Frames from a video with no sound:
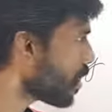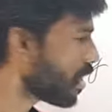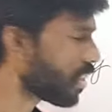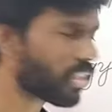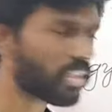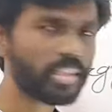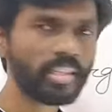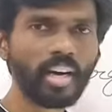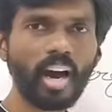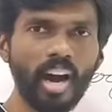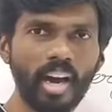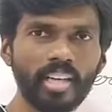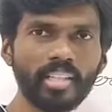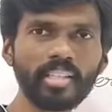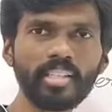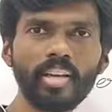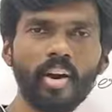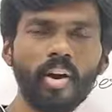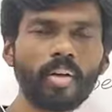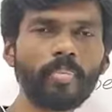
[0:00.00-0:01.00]
this r
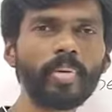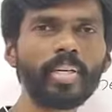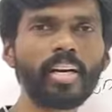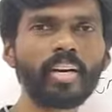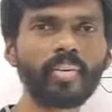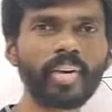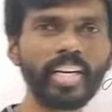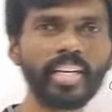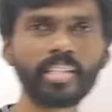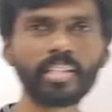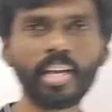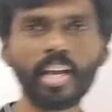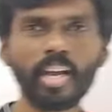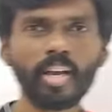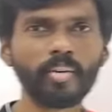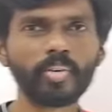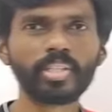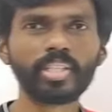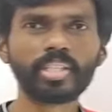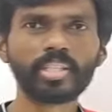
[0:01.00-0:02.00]
is the orbital radius,
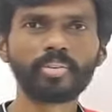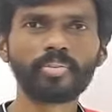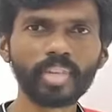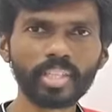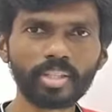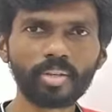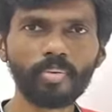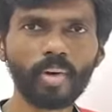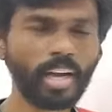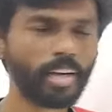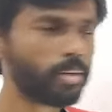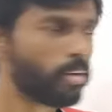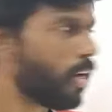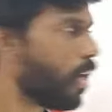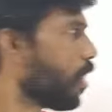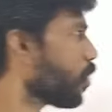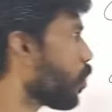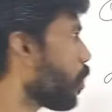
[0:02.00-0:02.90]
which is a fixed value.